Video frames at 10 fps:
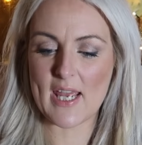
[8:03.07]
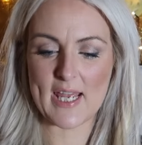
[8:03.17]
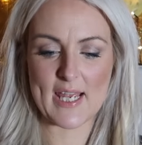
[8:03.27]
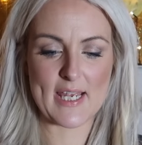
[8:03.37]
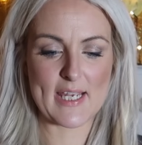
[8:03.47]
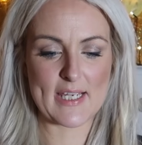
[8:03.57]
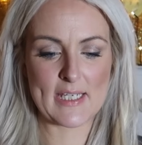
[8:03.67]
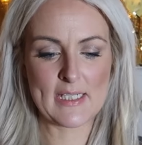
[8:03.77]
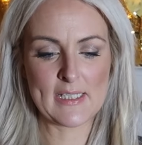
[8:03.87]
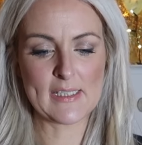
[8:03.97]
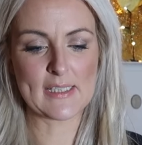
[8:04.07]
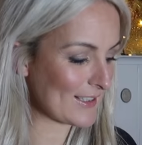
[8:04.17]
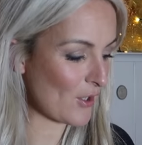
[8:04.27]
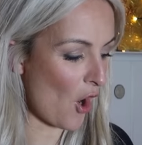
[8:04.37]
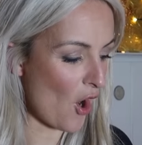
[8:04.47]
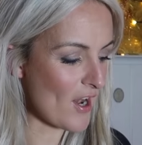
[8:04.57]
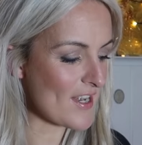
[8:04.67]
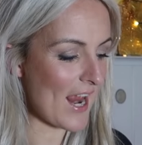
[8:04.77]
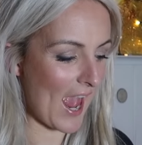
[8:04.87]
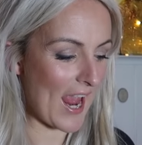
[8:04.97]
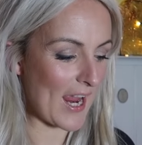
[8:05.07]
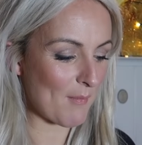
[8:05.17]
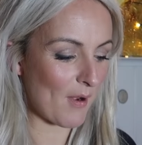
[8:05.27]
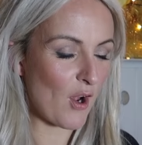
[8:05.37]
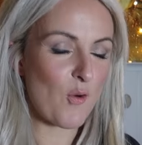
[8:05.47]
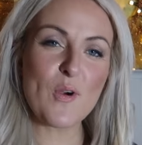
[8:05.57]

it's got a name